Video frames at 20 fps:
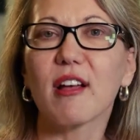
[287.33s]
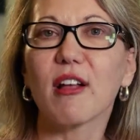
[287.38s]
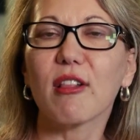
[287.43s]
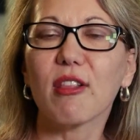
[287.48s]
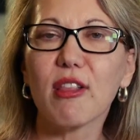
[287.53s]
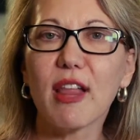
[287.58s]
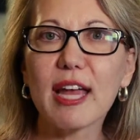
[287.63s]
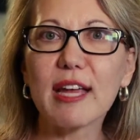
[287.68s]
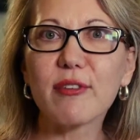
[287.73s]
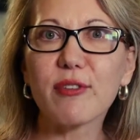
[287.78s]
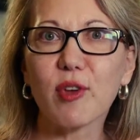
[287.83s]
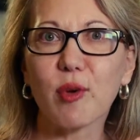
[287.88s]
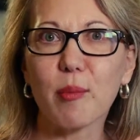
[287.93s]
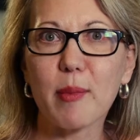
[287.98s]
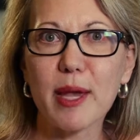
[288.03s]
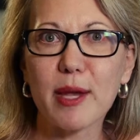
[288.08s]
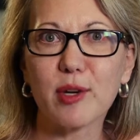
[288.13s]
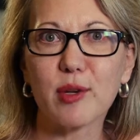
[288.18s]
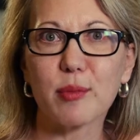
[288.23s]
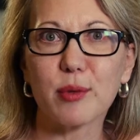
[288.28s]
like their
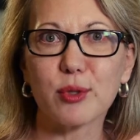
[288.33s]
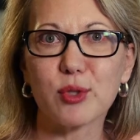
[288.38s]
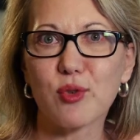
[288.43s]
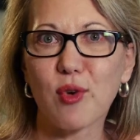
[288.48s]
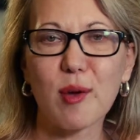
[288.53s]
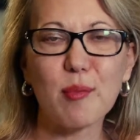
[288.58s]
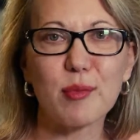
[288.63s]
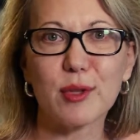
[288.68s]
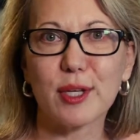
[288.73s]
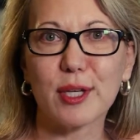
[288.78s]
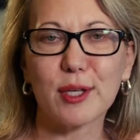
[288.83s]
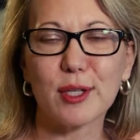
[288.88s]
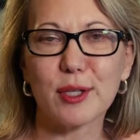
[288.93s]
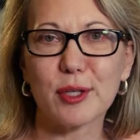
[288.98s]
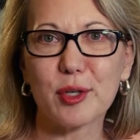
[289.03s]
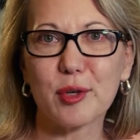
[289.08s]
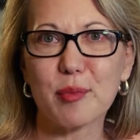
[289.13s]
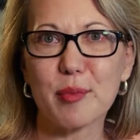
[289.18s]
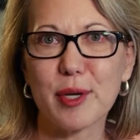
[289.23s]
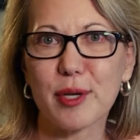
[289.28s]
mandible trembling a
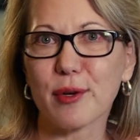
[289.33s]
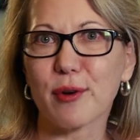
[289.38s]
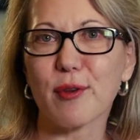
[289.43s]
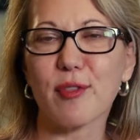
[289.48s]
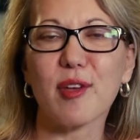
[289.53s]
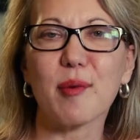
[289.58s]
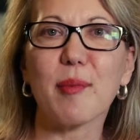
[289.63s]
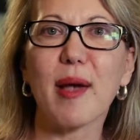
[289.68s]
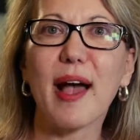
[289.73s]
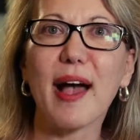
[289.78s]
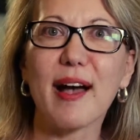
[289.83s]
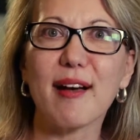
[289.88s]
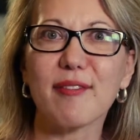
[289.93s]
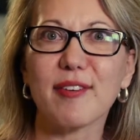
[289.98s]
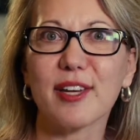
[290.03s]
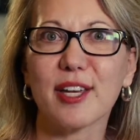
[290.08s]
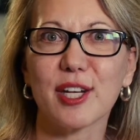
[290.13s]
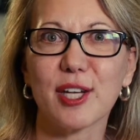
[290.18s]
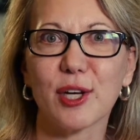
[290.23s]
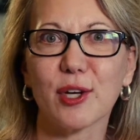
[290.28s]
little bit or them
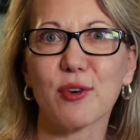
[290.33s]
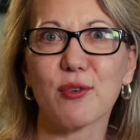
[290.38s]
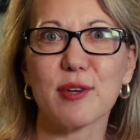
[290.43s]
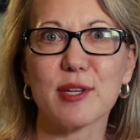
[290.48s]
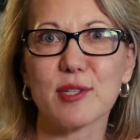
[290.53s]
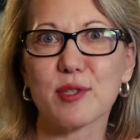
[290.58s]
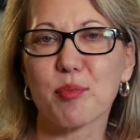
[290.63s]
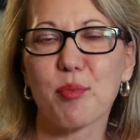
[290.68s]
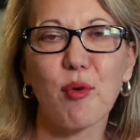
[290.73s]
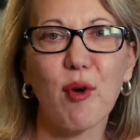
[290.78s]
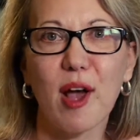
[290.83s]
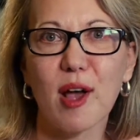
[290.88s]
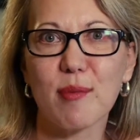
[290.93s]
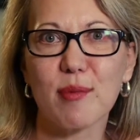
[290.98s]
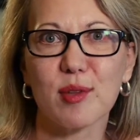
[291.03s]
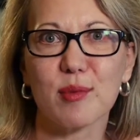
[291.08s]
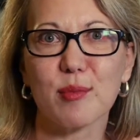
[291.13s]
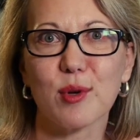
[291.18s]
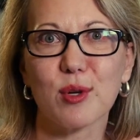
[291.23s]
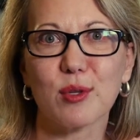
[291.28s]
having an increased
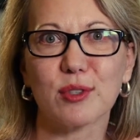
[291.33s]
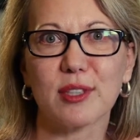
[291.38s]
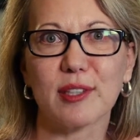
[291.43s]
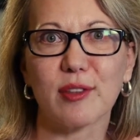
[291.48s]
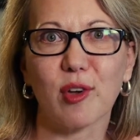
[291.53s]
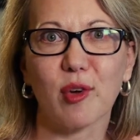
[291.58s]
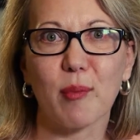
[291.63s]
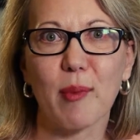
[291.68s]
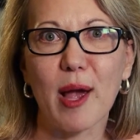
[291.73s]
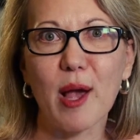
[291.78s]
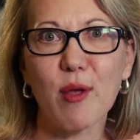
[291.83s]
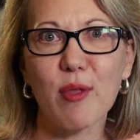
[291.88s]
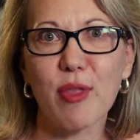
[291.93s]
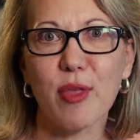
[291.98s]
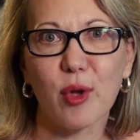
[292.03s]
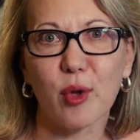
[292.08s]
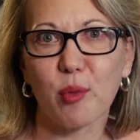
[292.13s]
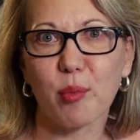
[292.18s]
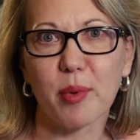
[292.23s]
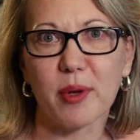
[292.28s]
problem holding their mouth
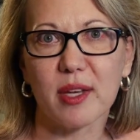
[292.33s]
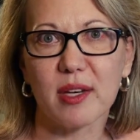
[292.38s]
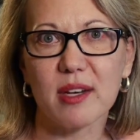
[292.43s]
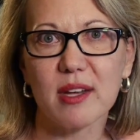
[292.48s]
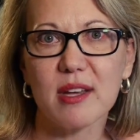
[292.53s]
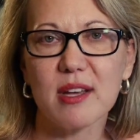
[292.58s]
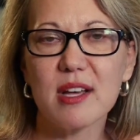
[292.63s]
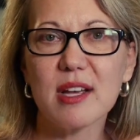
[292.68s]
open